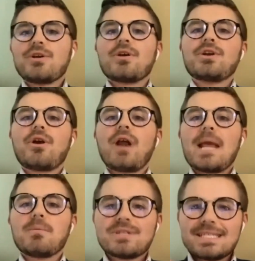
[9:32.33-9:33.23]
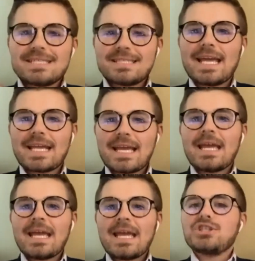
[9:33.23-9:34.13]
you're you're able to take
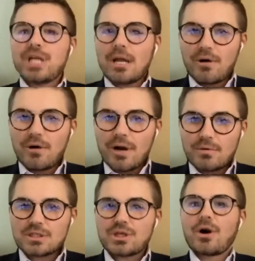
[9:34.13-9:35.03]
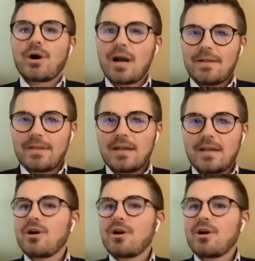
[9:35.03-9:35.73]
it and generate a return on that.